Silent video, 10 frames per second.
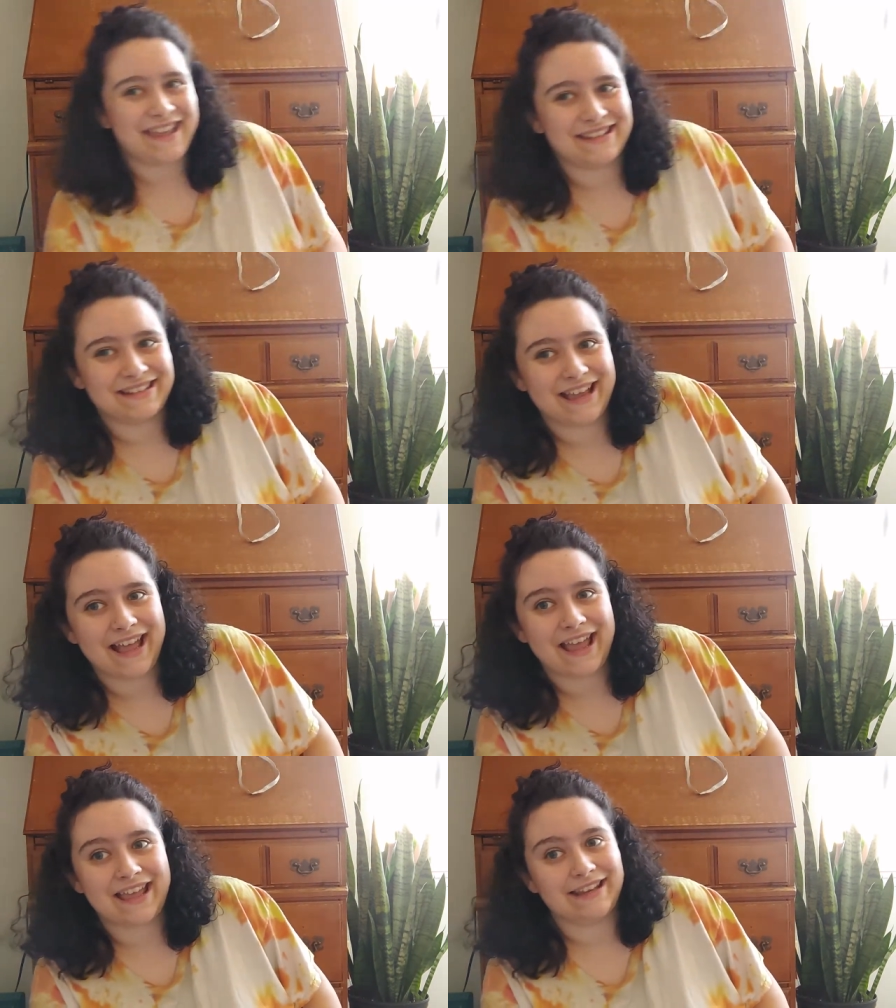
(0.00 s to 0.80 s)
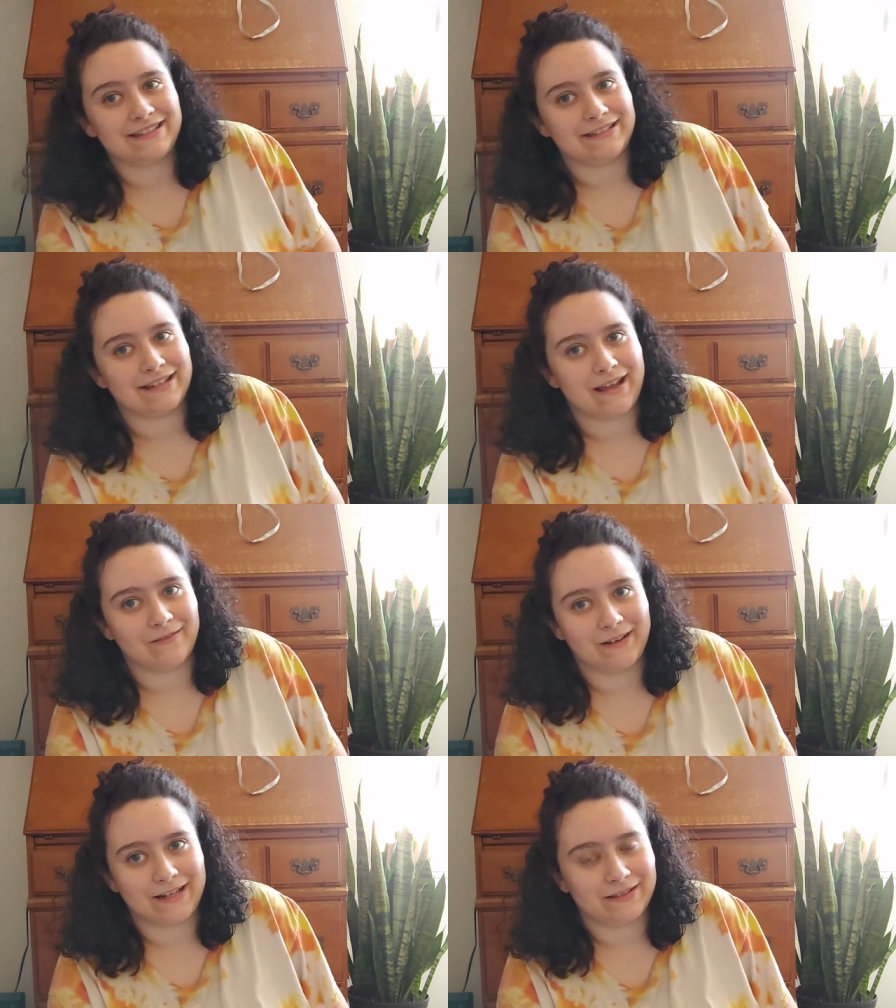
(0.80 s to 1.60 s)
and I did not
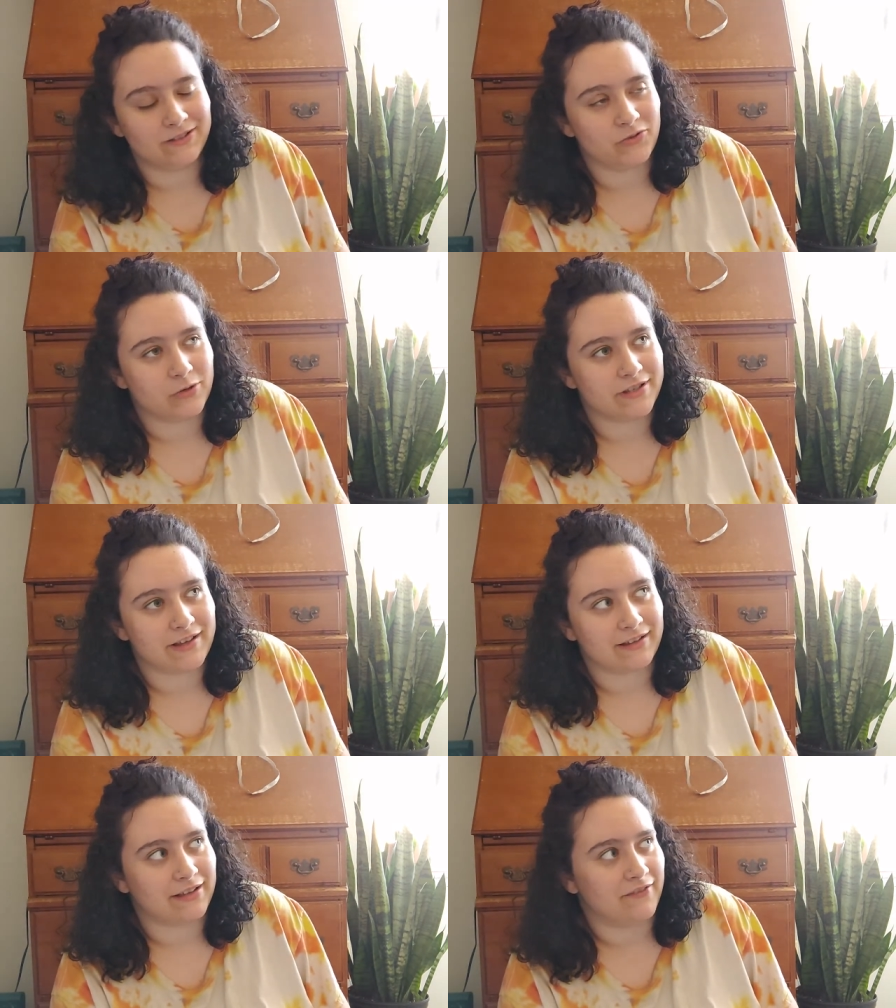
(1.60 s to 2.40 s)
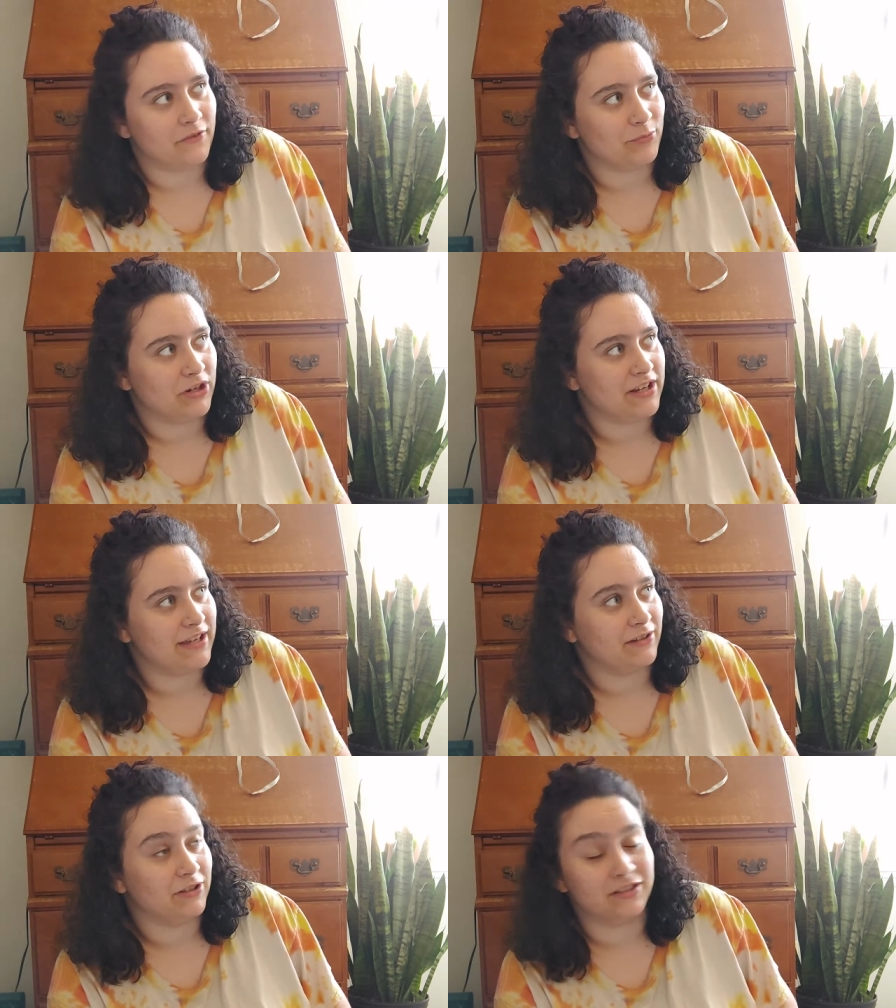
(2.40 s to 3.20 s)
read The Short Second Life of Bree
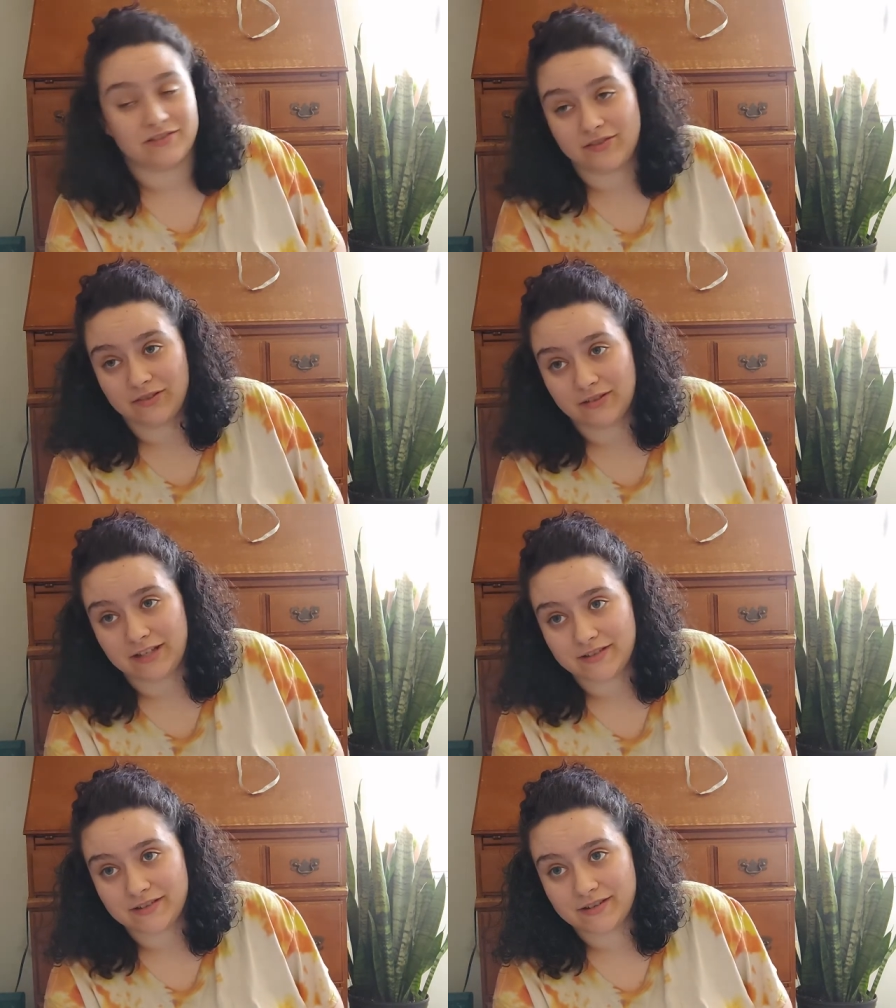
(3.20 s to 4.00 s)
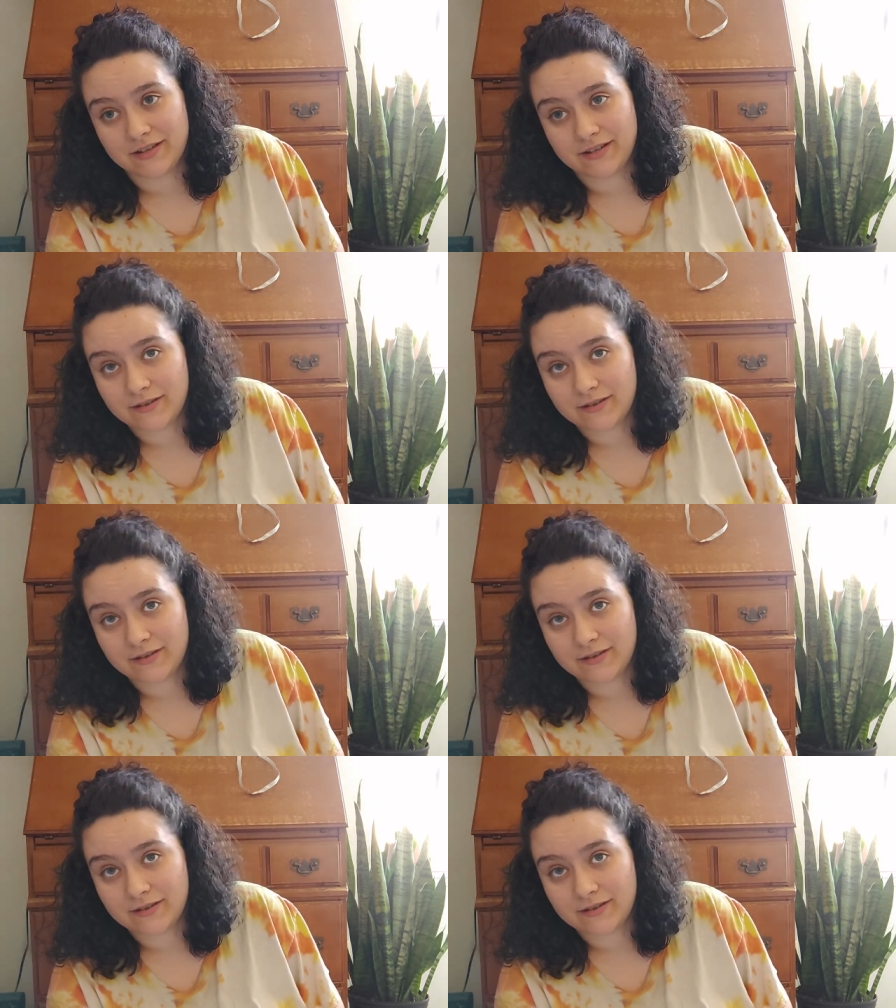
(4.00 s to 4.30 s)
Tanner. It's on the list.